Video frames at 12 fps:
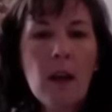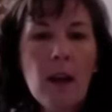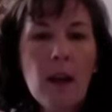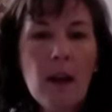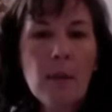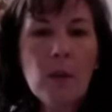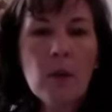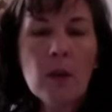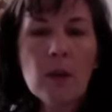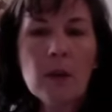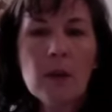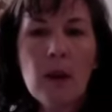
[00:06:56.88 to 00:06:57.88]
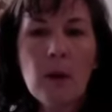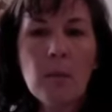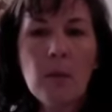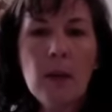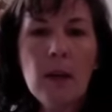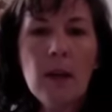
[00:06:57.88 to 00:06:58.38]
and I'm going to start
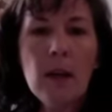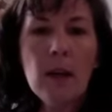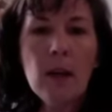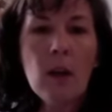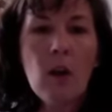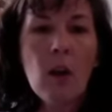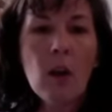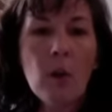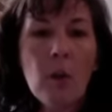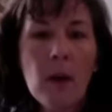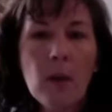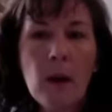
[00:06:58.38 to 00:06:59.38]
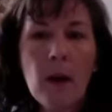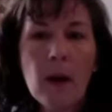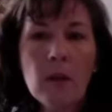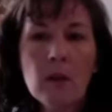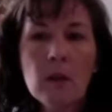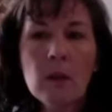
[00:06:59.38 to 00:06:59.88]
pinning it all the way
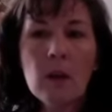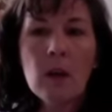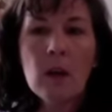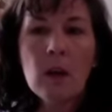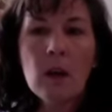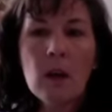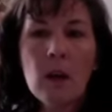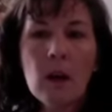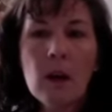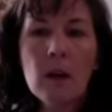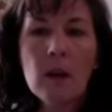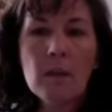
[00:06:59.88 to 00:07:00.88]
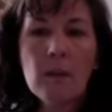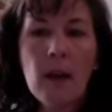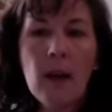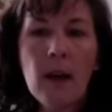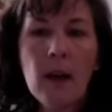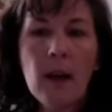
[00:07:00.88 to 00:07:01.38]
around,
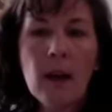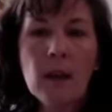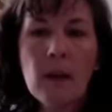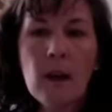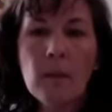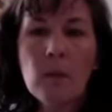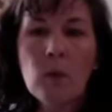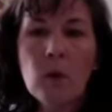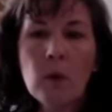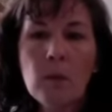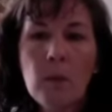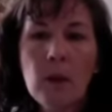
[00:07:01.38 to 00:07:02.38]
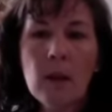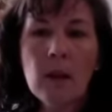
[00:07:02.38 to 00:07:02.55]
and I'm going to pin